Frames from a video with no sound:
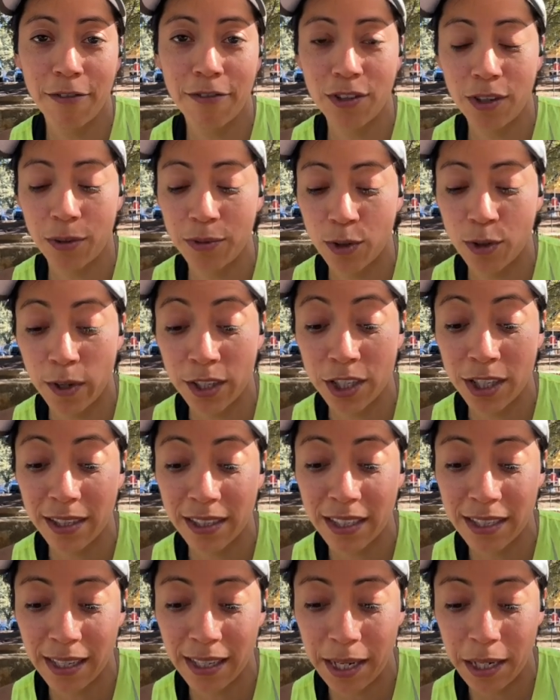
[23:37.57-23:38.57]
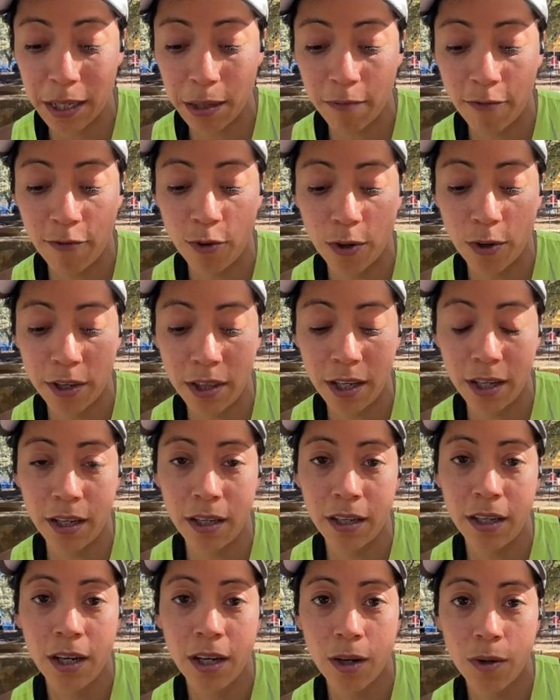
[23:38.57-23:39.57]
So I was originally signed up for the
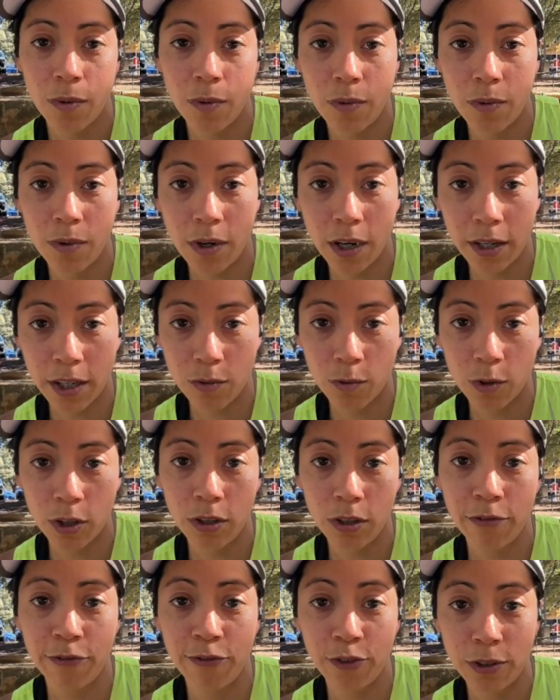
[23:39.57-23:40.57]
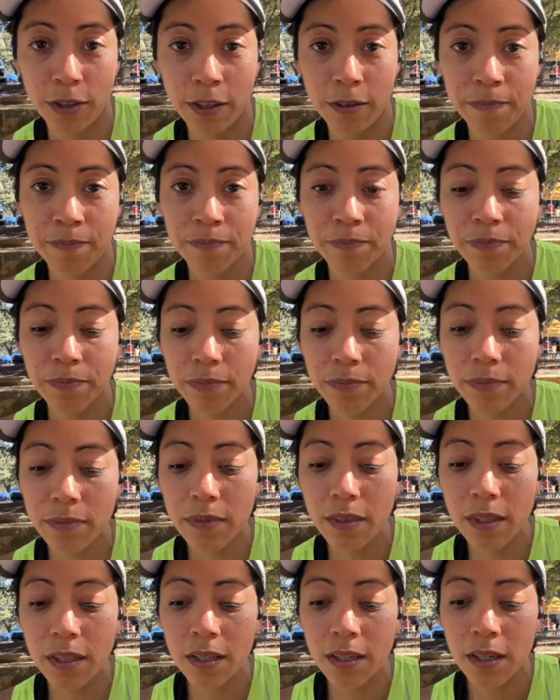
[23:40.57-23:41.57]
rock and roll full,
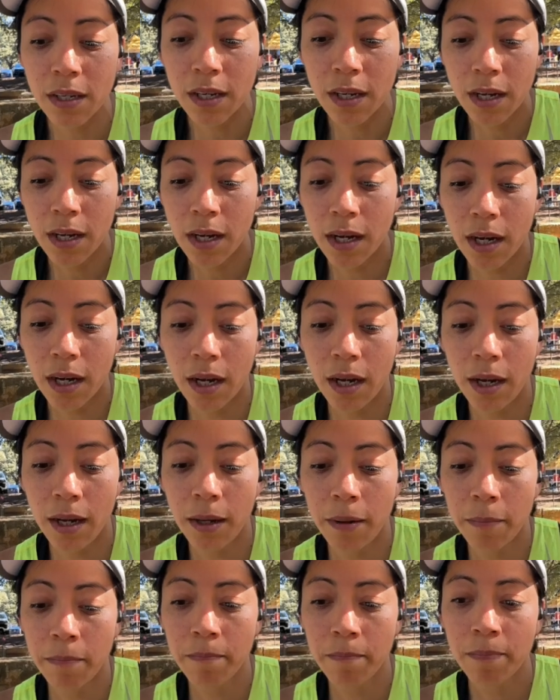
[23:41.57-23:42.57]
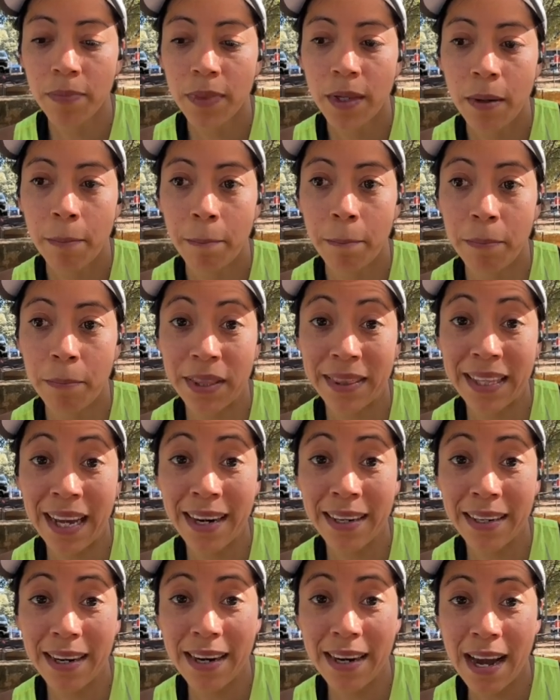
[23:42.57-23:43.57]
but that
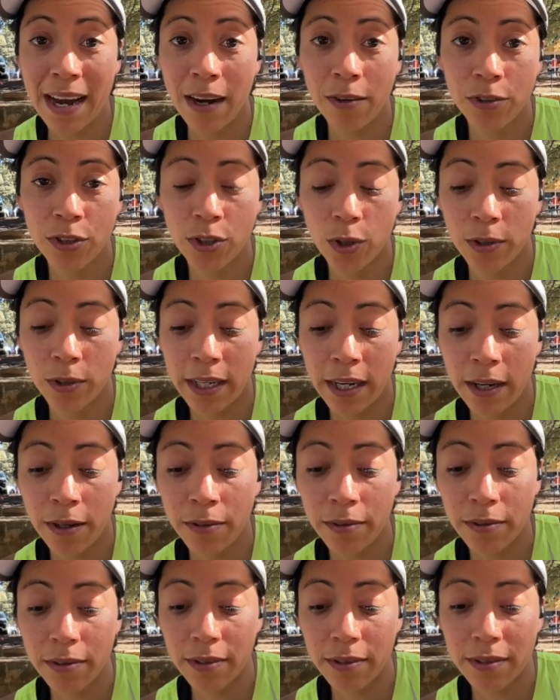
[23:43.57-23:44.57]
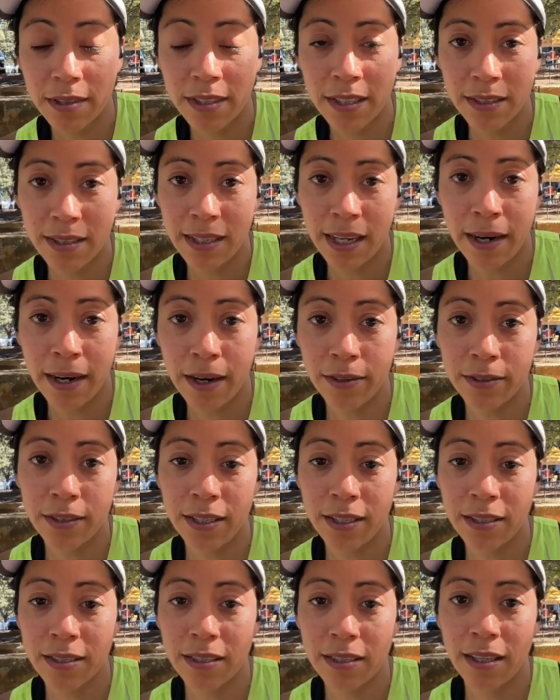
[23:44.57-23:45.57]
now sold out since they announced that
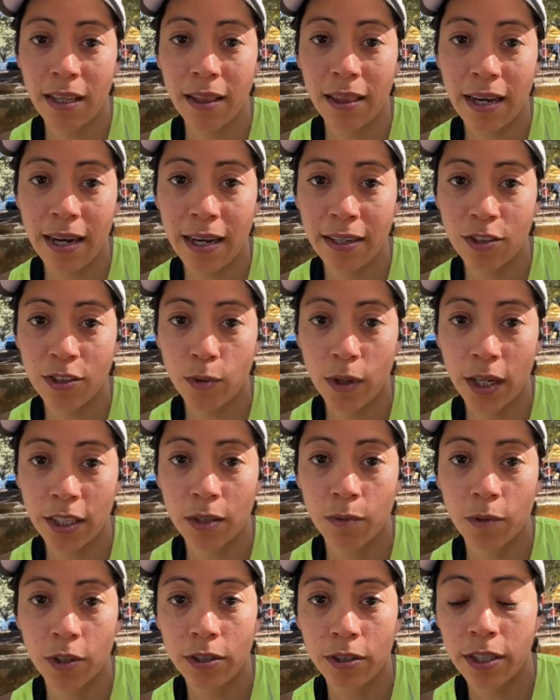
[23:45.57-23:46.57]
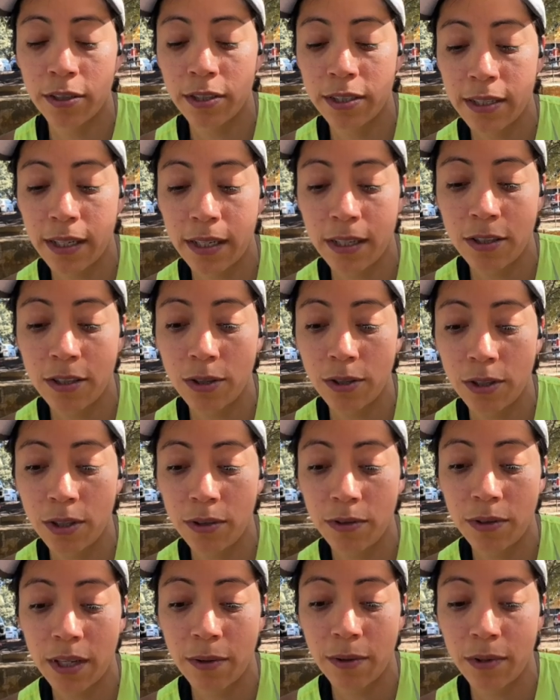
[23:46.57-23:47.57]
it's the last rock and roll here in San Antonio.
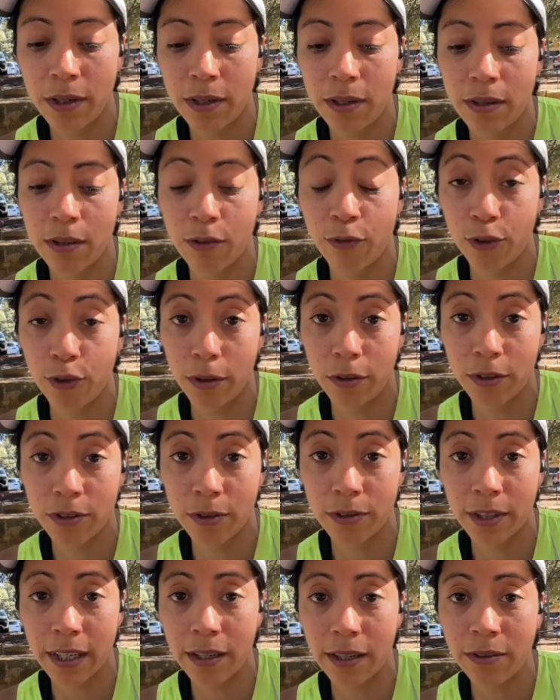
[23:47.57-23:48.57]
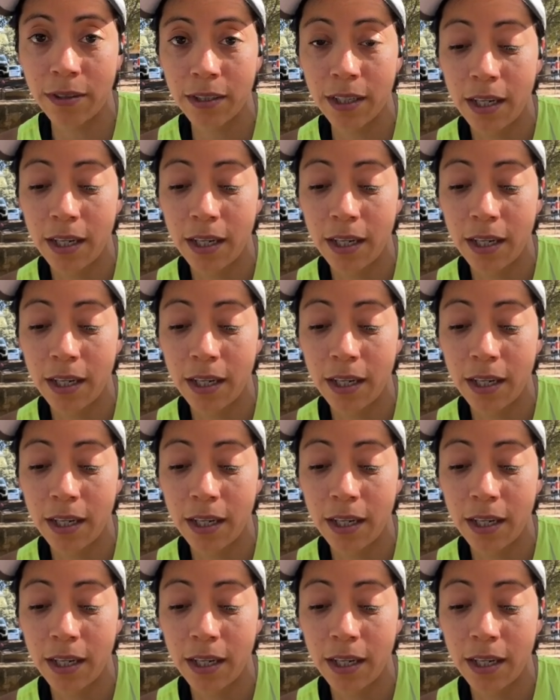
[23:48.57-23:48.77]
That one, the full sold out.